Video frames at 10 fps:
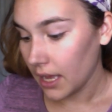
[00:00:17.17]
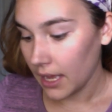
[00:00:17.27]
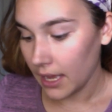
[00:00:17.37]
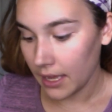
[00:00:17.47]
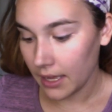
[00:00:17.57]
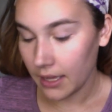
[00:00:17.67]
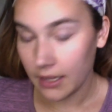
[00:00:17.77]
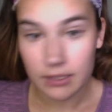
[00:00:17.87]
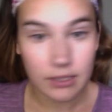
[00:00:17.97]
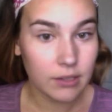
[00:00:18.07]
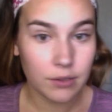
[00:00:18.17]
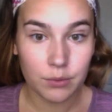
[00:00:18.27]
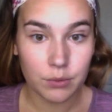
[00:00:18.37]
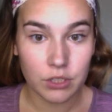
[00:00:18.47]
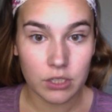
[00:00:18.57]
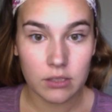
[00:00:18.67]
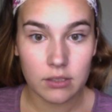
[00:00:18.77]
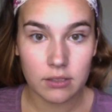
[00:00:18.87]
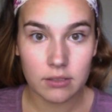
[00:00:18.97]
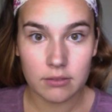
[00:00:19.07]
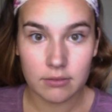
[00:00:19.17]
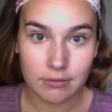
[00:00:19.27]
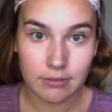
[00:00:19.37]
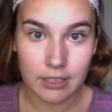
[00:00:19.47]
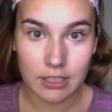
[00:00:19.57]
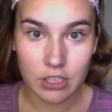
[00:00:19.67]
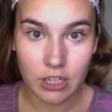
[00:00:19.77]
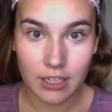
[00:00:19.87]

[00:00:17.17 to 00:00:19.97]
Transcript: and we'll just get started.